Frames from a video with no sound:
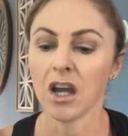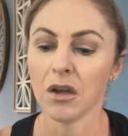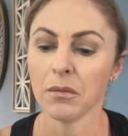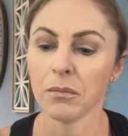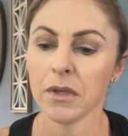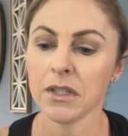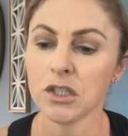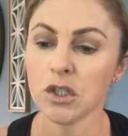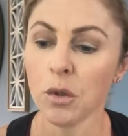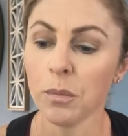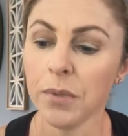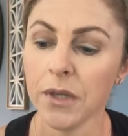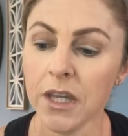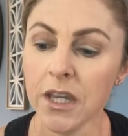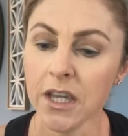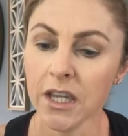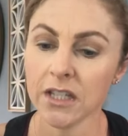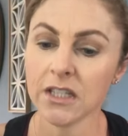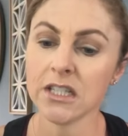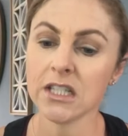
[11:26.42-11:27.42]
So
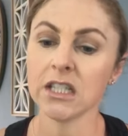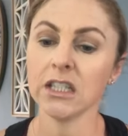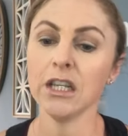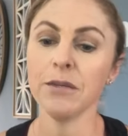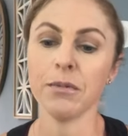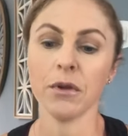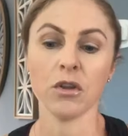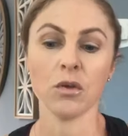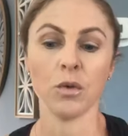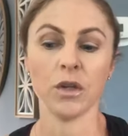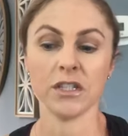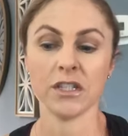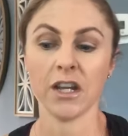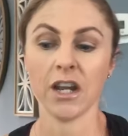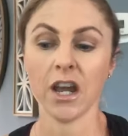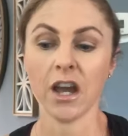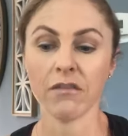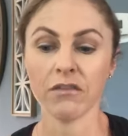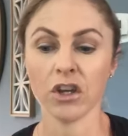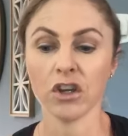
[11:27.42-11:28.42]
Peak and Sleep are the ones that I
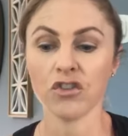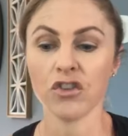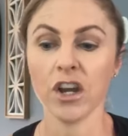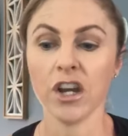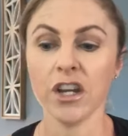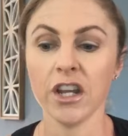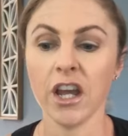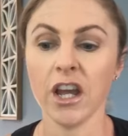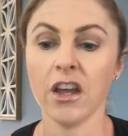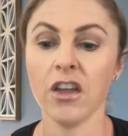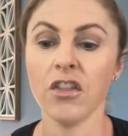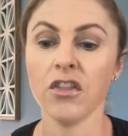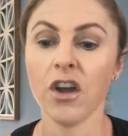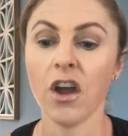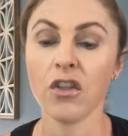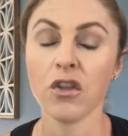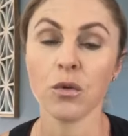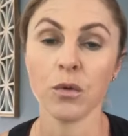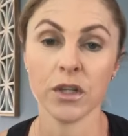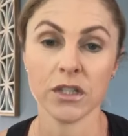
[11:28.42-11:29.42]
have not tried yet. The
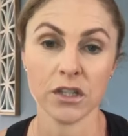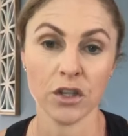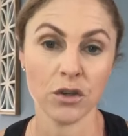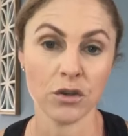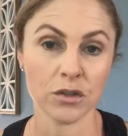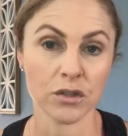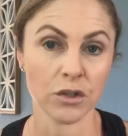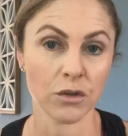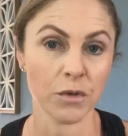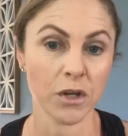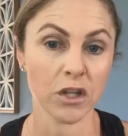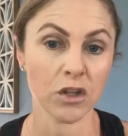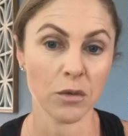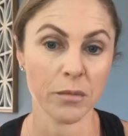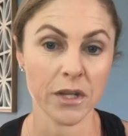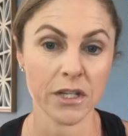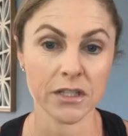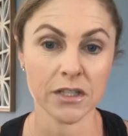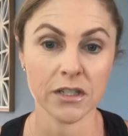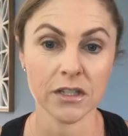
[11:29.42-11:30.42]
other ones I use on a regular
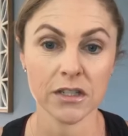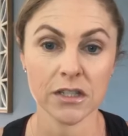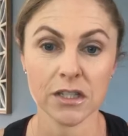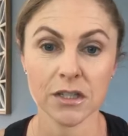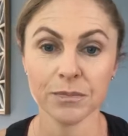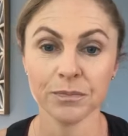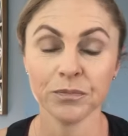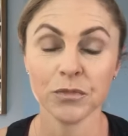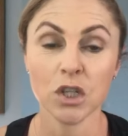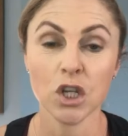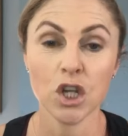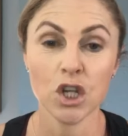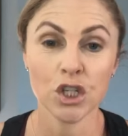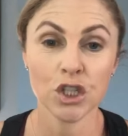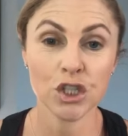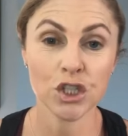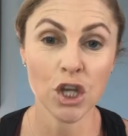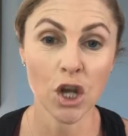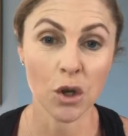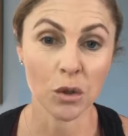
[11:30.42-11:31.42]
basis.
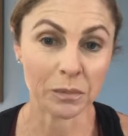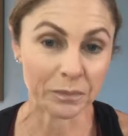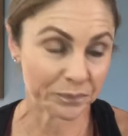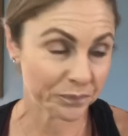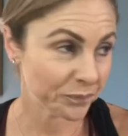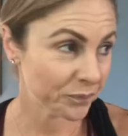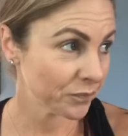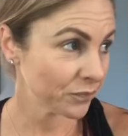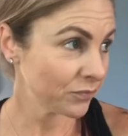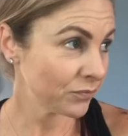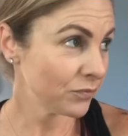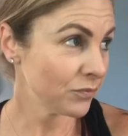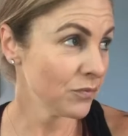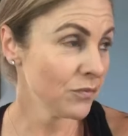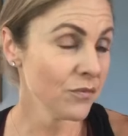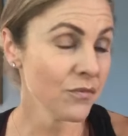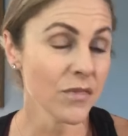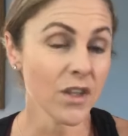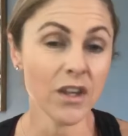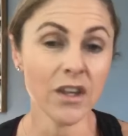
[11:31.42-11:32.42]
So
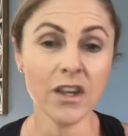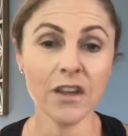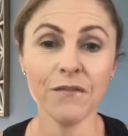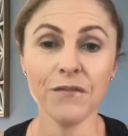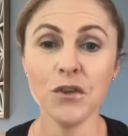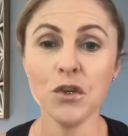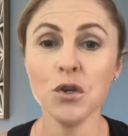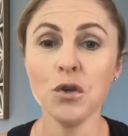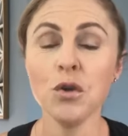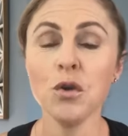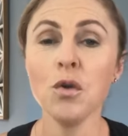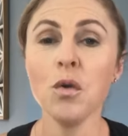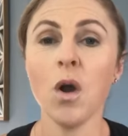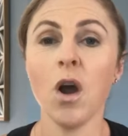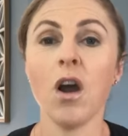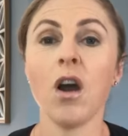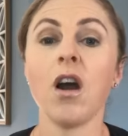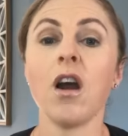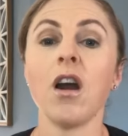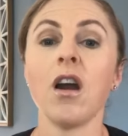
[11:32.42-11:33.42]
if you
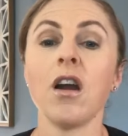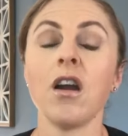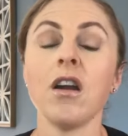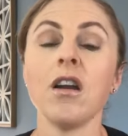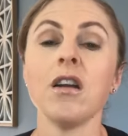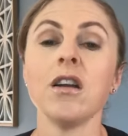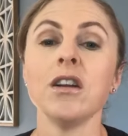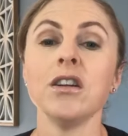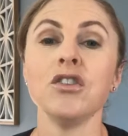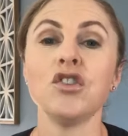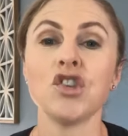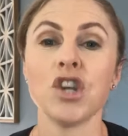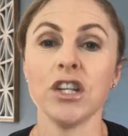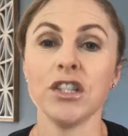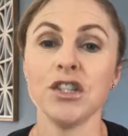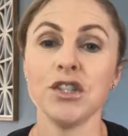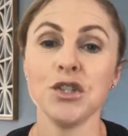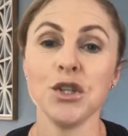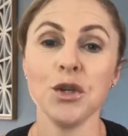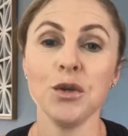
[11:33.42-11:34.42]
are
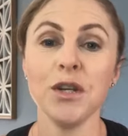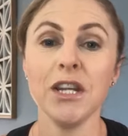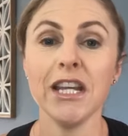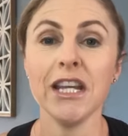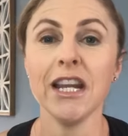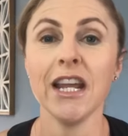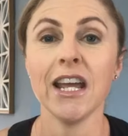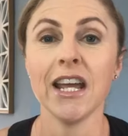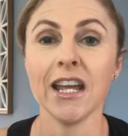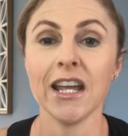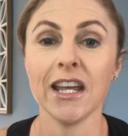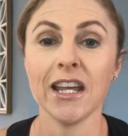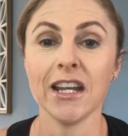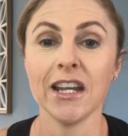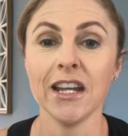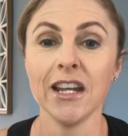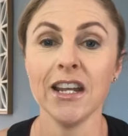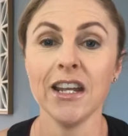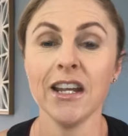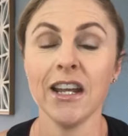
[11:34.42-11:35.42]
just tuning
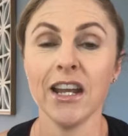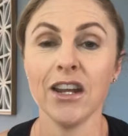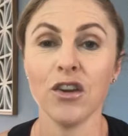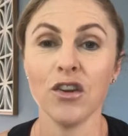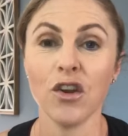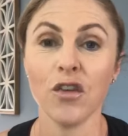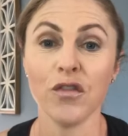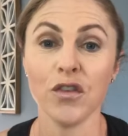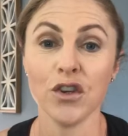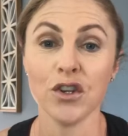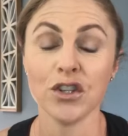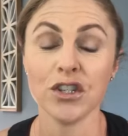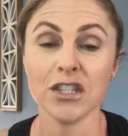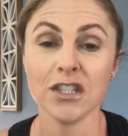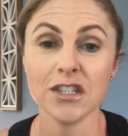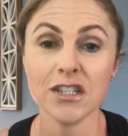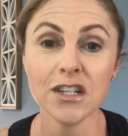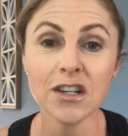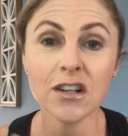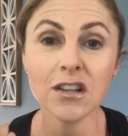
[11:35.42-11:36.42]
in, and if you're
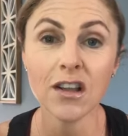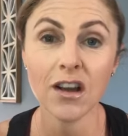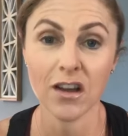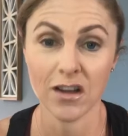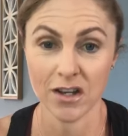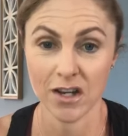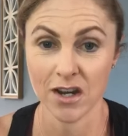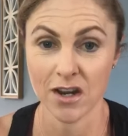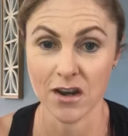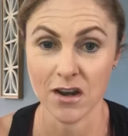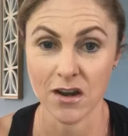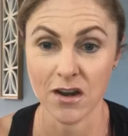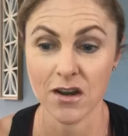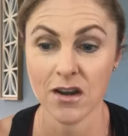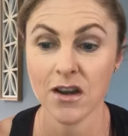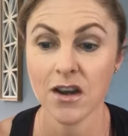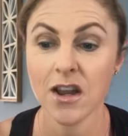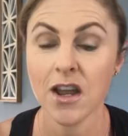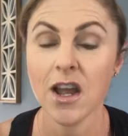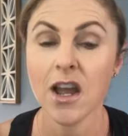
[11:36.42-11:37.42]
still on
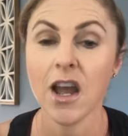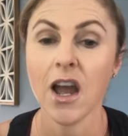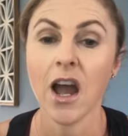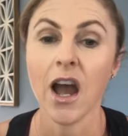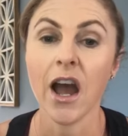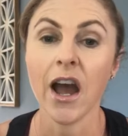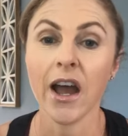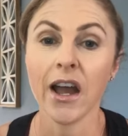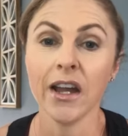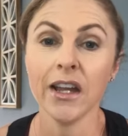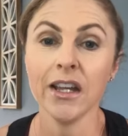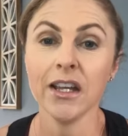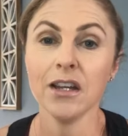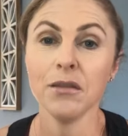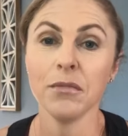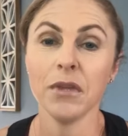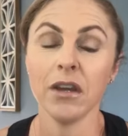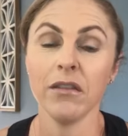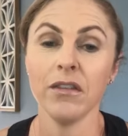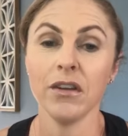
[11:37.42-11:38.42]
here, I
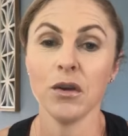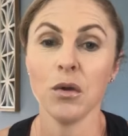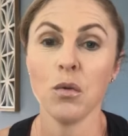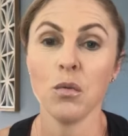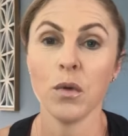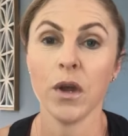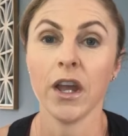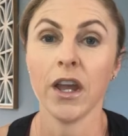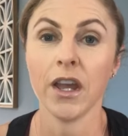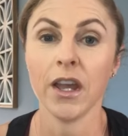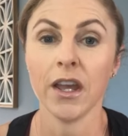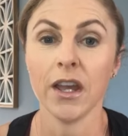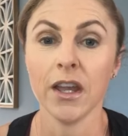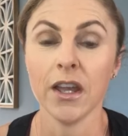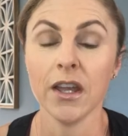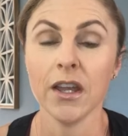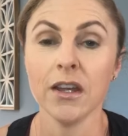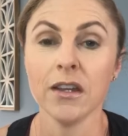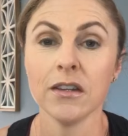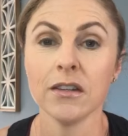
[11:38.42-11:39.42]
am giving
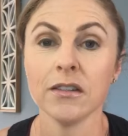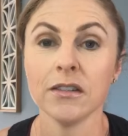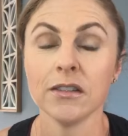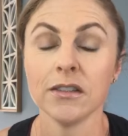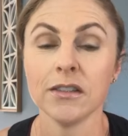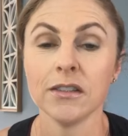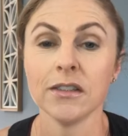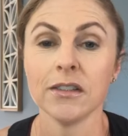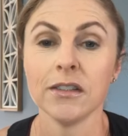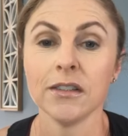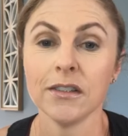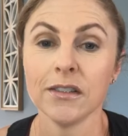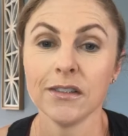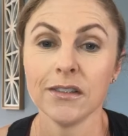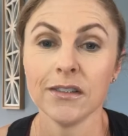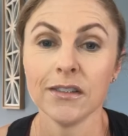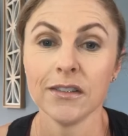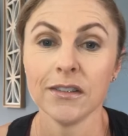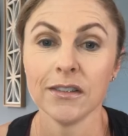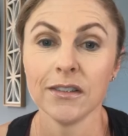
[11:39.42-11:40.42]
away
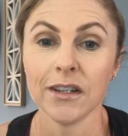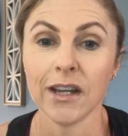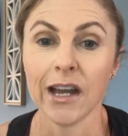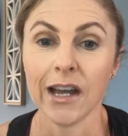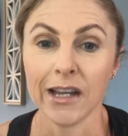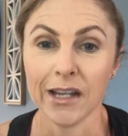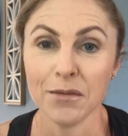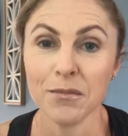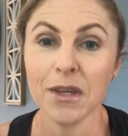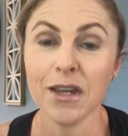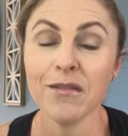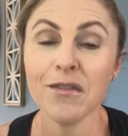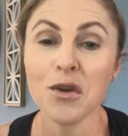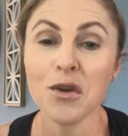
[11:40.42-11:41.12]
2